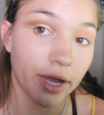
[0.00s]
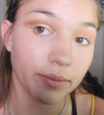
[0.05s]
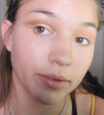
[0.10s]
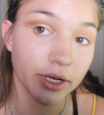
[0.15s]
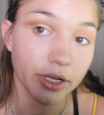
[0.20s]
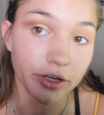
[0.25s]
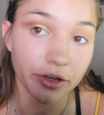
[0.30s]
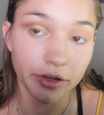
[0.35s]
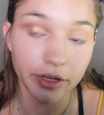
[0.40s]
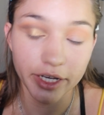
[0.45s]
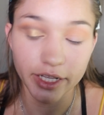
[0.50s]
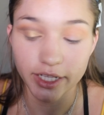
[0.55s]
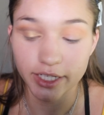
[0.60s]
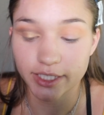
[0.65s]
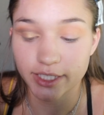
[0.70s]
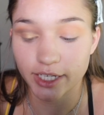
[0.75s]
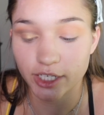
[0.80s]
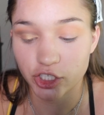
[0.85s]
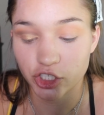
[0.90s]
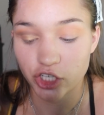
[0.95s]
I'm gonna create
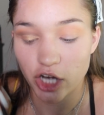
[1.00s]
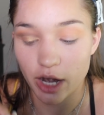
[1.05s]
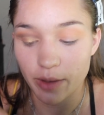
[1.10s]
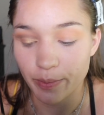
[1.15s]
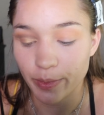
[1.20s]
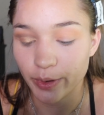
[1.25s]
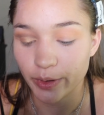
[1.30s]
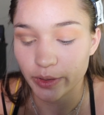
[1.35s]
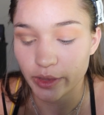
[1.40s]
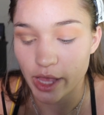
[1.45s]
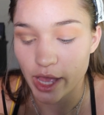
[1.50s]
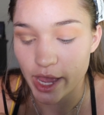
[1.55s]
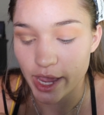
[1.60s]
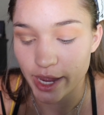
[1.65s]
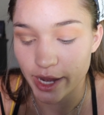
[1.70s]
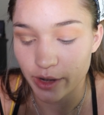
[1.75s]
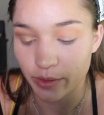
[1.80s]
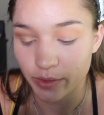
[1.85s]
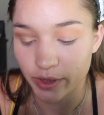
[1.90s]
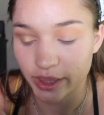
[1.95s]
this like sharper
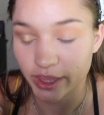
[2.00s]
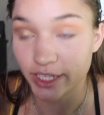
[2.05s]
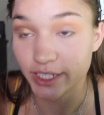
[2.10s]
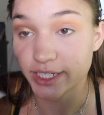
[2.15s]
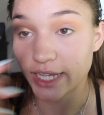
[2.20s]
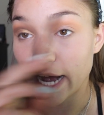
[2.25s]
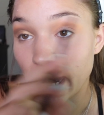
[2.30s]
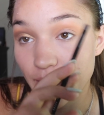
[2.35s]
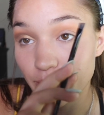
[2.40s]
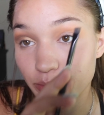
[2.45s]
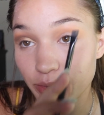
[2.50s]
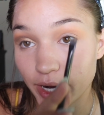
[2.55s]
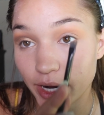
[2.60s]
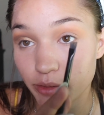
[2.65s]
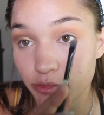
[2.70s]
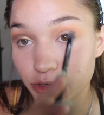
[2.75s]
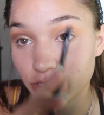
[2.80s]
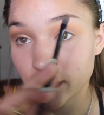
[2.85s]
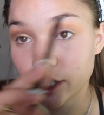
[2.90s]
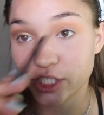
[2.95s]
line with this eyebrow
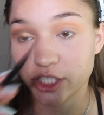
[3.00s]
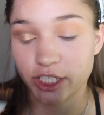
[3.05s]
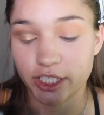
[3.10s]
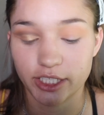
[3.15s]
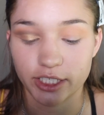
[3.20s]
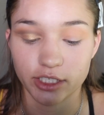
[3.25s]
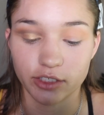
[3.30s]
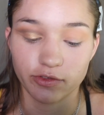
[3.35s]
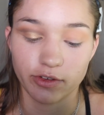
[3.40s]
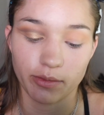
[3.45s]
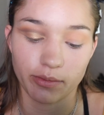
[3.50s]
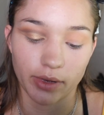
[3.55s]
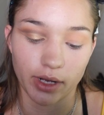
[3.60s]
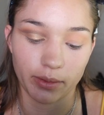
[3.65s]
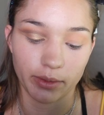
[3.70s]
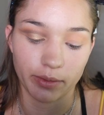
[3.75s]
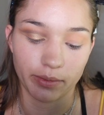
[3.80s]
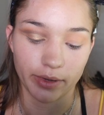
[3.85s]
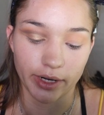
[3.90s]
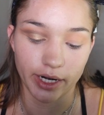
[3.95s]
brush. This is from
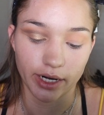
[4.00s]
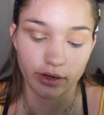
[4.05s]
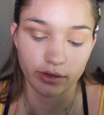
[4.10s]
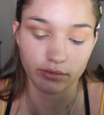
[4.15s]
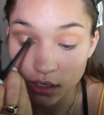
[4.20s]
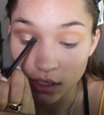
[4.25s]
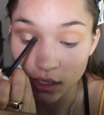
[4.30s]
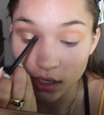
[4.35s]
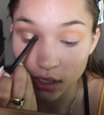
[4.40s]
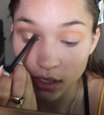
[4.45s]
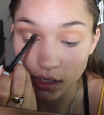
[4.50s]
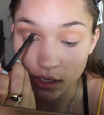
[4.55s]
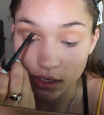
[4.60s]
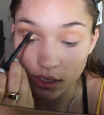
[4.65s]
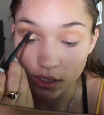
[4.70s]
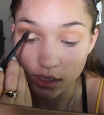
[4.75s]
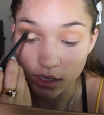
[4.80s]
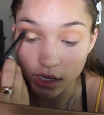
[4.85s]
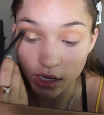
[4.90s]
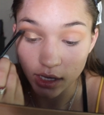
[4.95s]
Bobbi Brown.
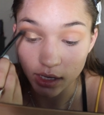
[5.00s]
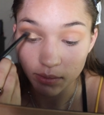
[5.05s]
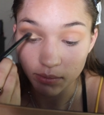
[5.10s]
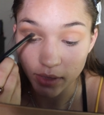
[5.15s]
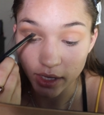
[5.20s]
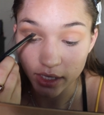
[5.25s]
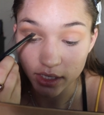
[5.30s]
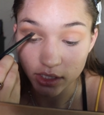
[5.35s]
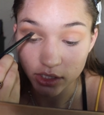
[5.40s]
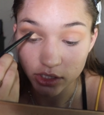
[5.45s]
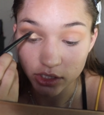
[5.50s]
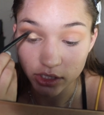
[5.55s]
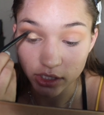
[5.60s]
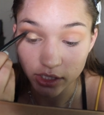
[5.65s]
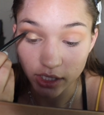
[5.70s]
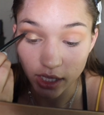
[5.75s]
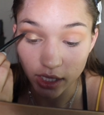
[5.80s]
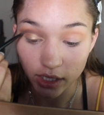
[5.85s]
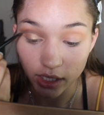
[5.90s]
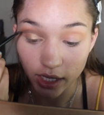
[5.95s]
And I'm making sure
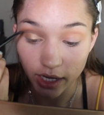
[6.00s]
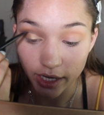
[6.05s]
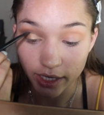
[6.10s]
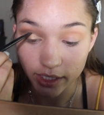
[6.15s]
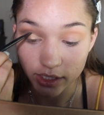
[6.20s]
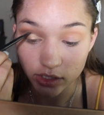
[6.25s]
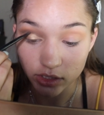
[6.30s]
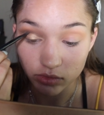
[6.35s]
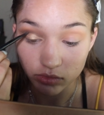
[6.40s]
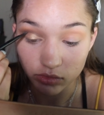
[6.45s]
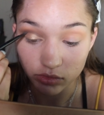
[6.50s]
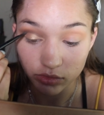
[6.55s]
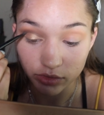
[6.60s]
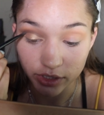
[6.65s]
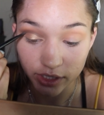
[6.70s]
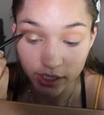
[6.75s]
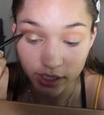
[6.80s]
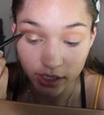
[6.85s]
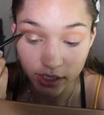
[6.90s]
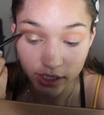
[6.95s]
that line is
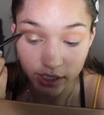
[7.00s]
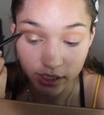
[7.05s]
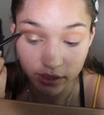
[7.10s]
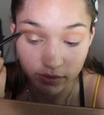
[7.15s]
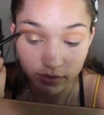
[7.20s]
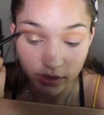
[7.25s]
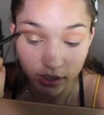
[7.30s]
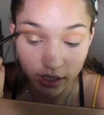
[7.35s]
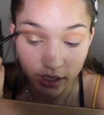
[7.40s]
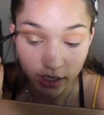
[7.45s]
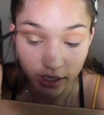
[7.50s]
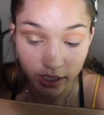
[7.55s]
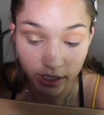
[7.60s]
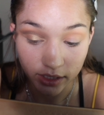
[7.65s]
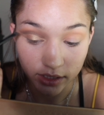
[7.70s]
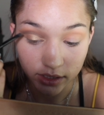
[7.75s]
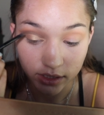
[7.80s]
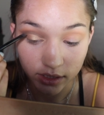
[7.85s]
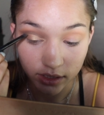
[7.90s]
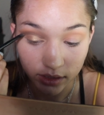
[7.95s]
really
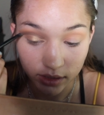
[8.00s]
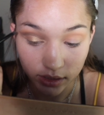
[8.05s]
defined.